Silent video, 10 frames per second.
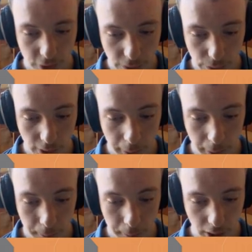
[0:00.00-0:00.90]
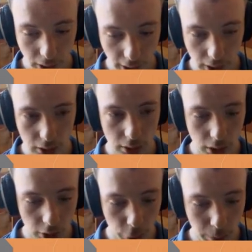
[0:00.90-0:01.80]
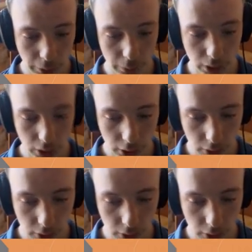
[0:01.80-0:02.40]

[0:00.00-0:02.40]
page router API. I hope that was